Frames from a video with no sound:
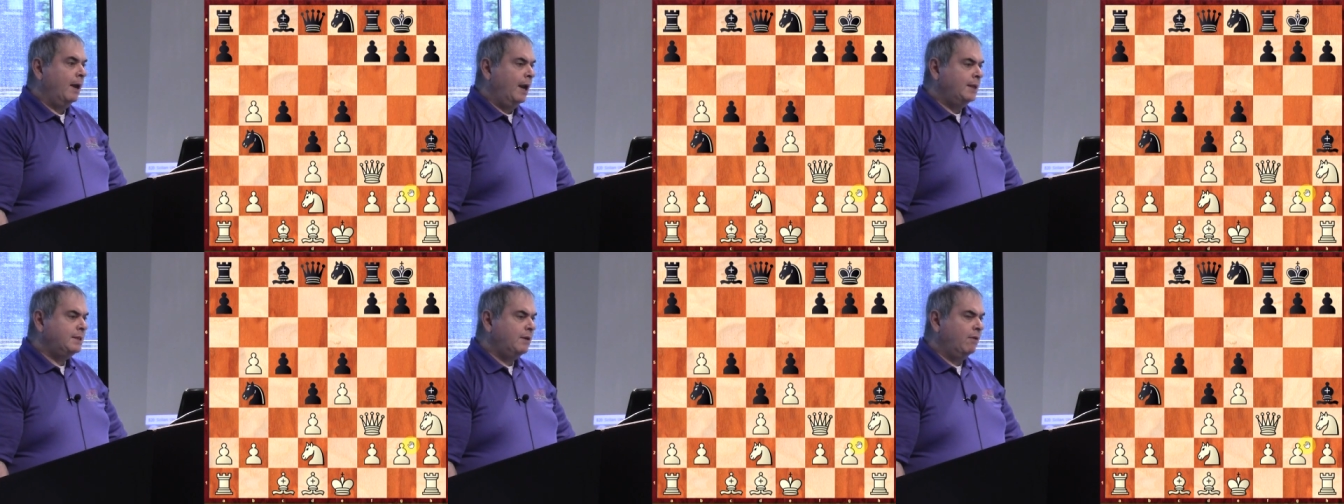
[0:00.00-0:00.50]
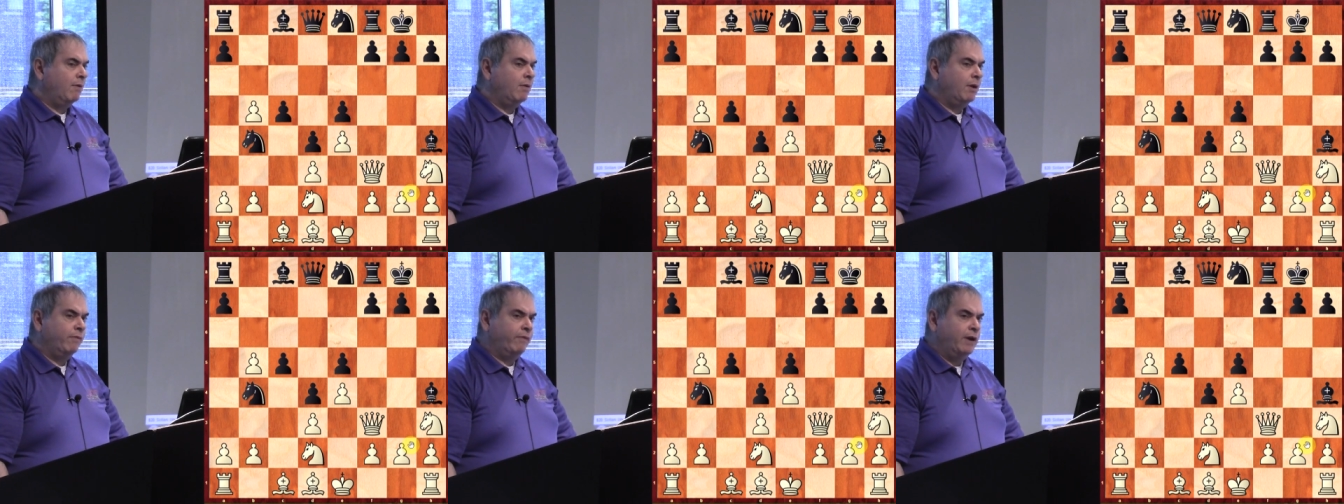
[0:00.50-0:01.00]
Let's hear
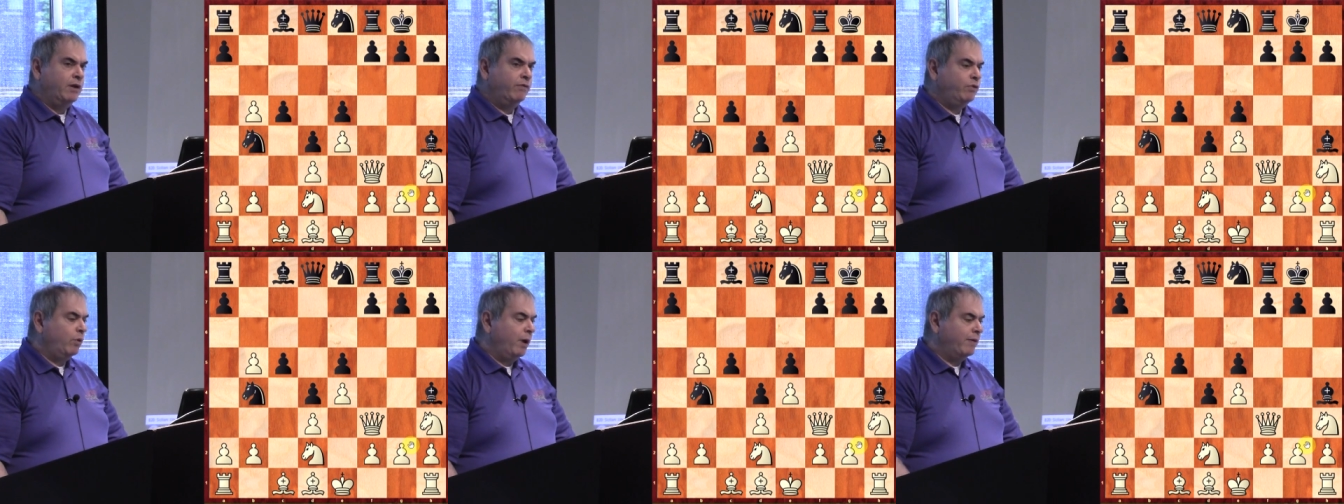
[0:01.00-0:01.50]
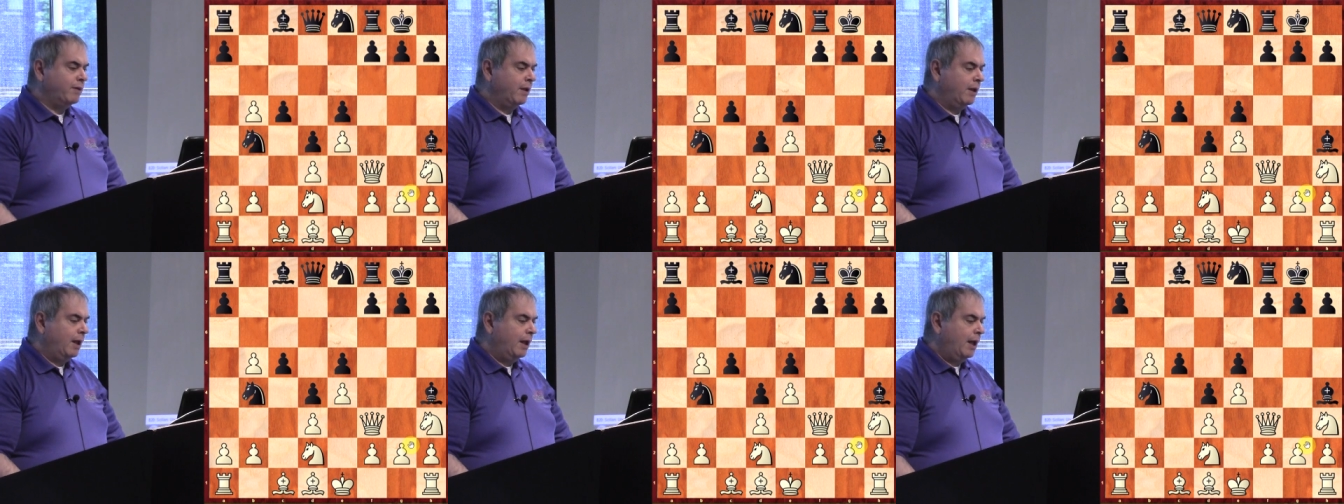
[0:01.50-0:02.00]
if any of you have
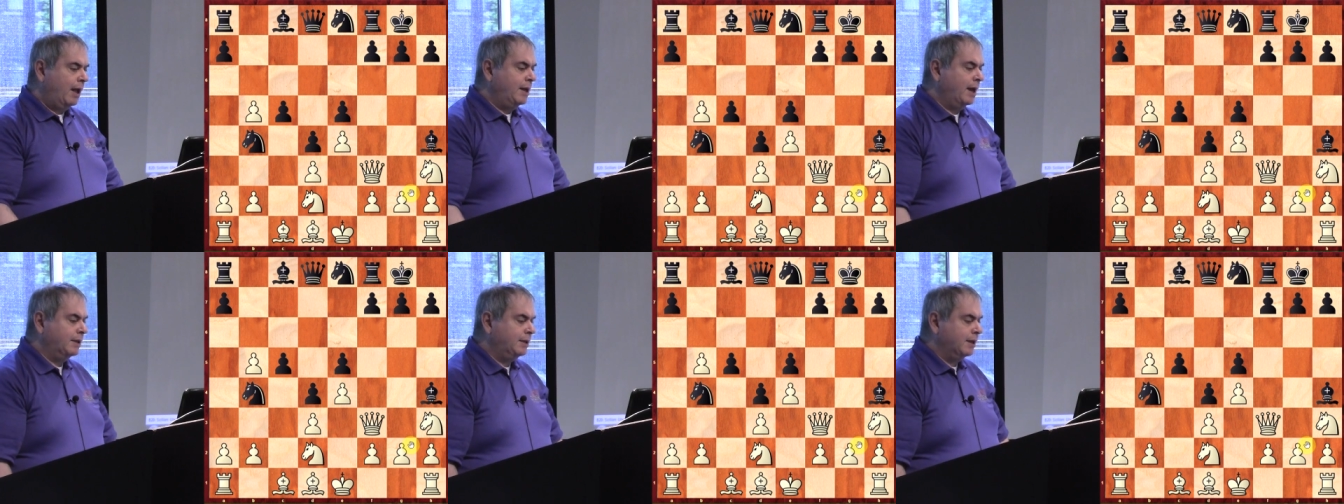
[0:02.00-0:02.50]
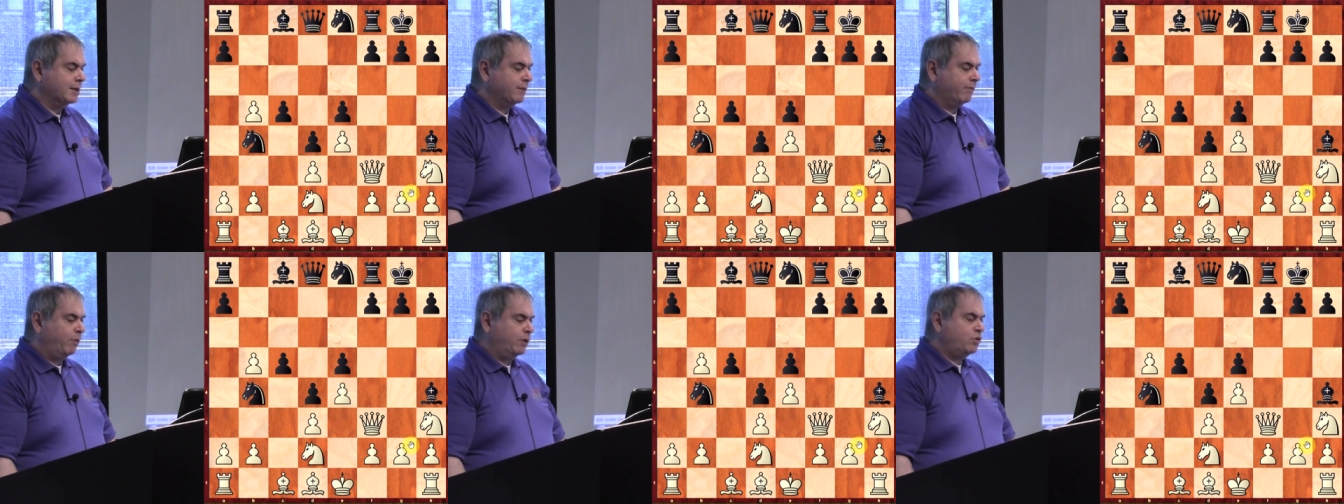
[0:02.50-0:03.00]
any ideas
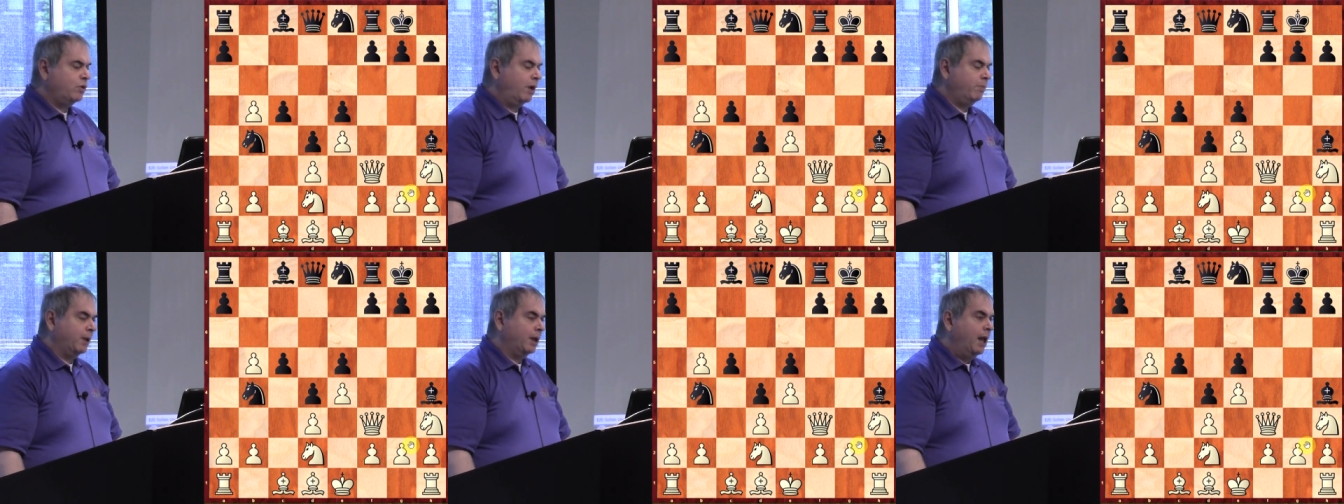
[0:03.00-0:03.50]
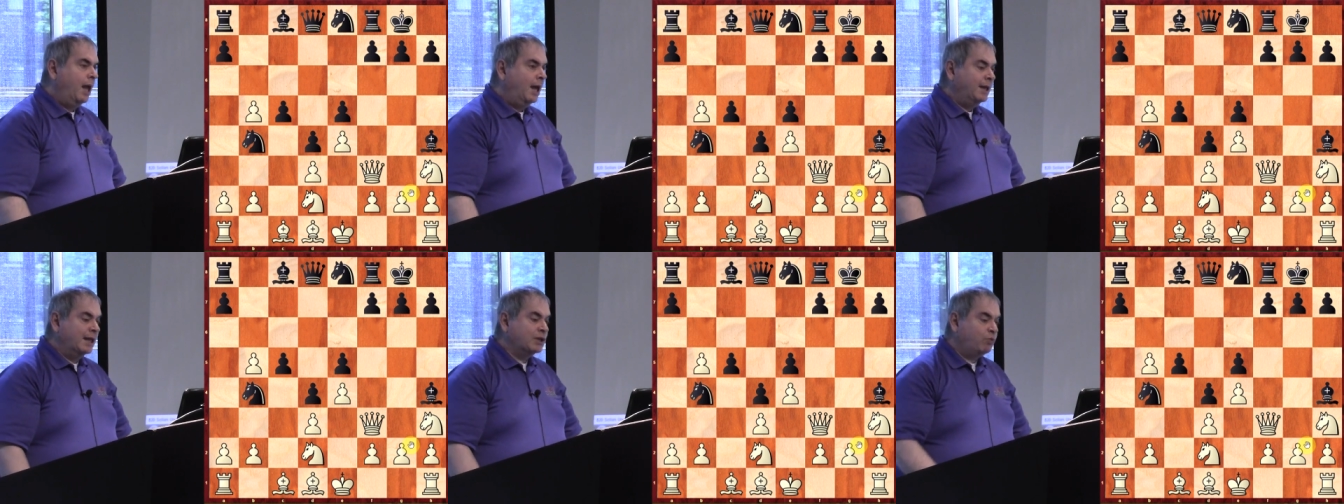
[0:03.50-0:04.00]
of what should I play.
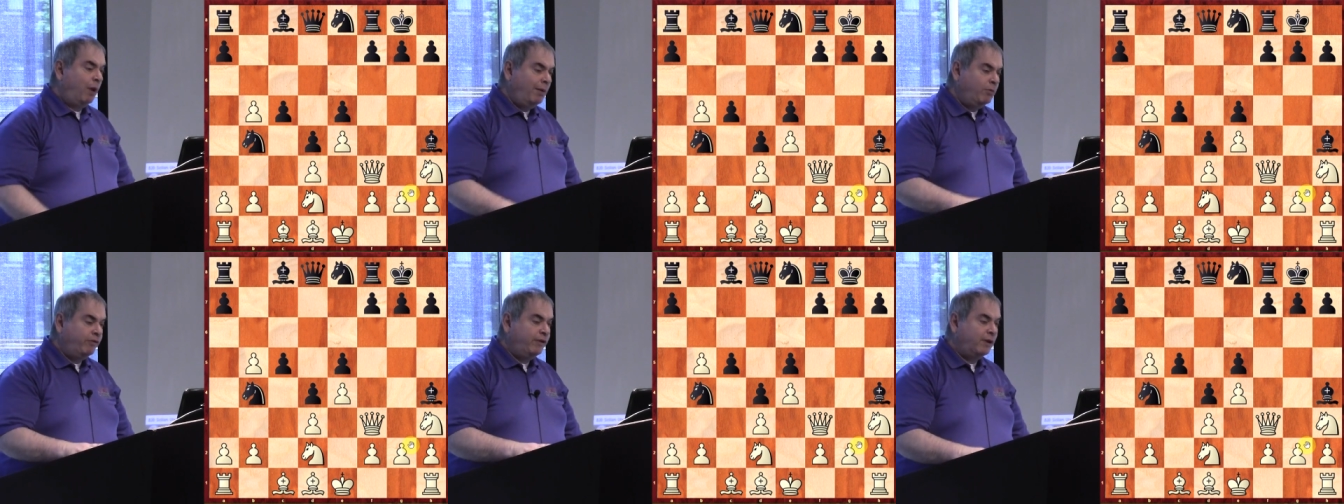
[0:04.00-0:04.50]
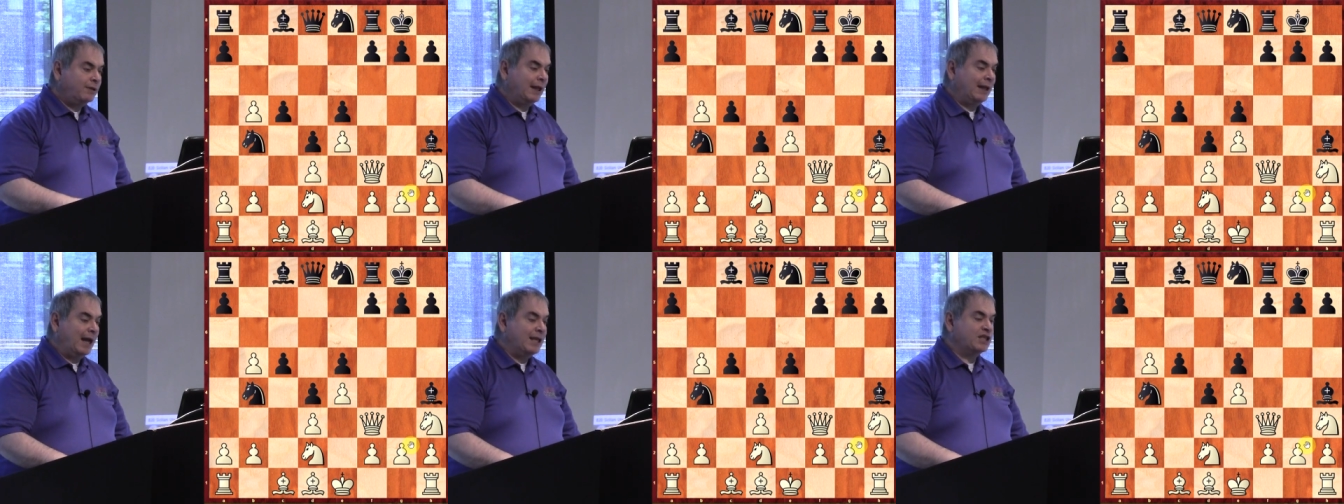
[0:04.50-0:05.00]
There's one move here
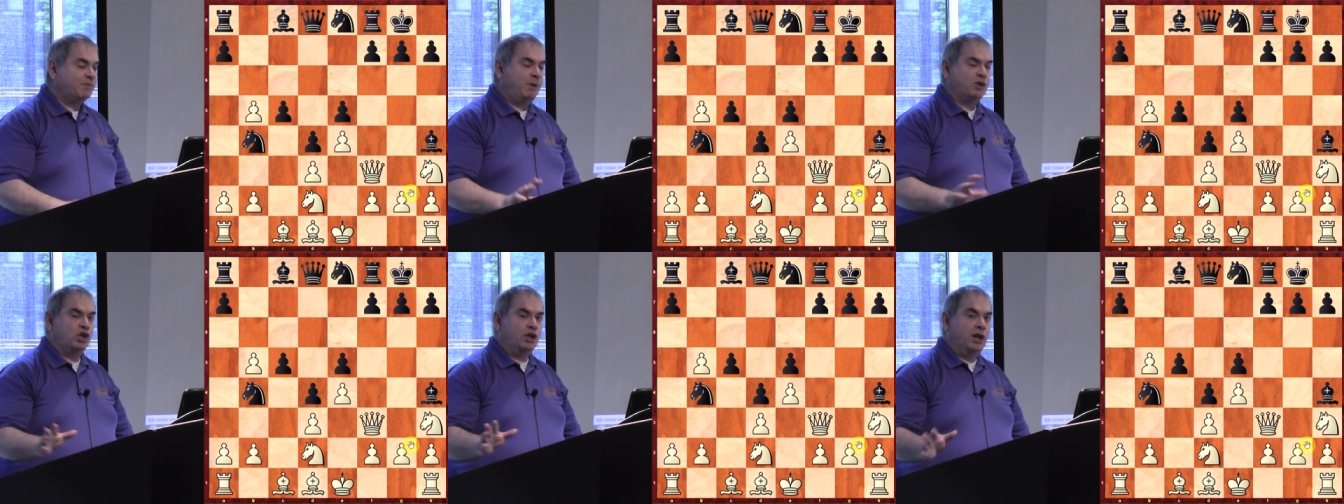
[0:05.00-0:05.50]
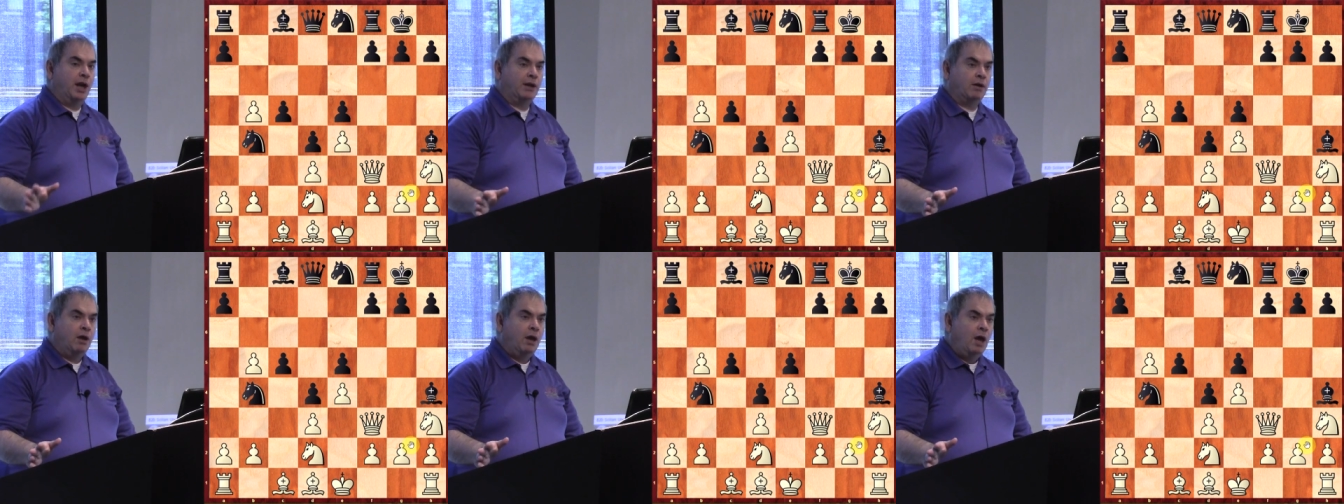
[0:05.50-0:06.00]
that I especially like.
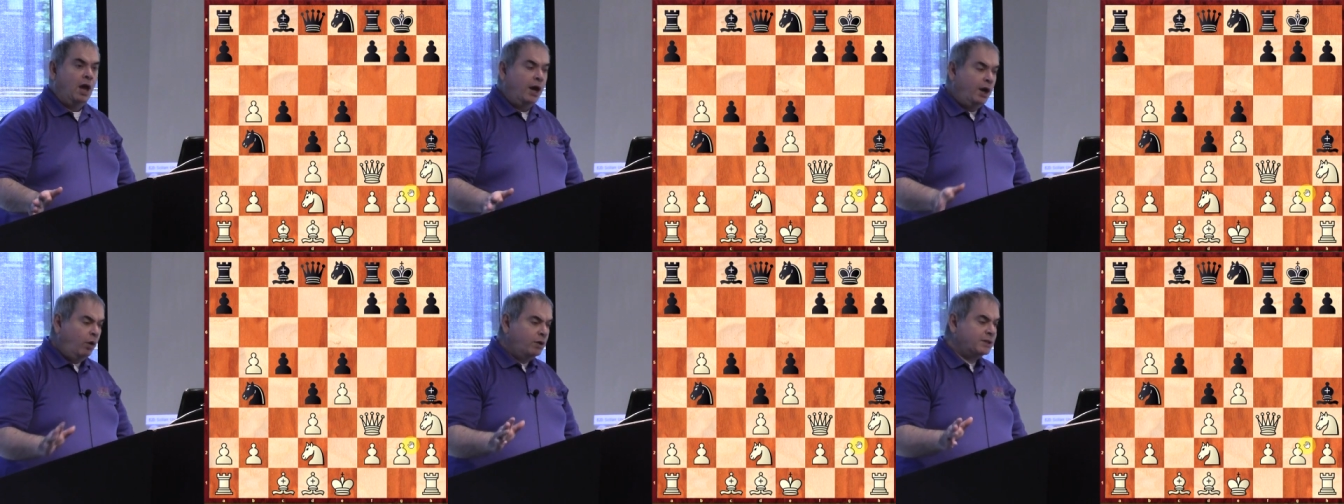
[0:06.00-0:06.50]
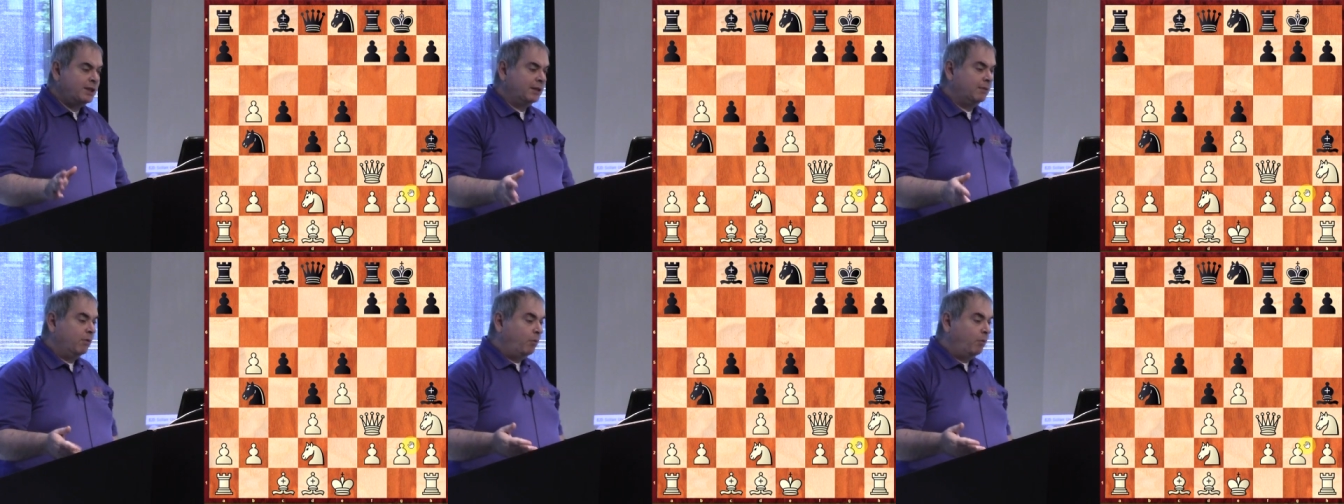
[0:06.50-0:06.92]
Notice that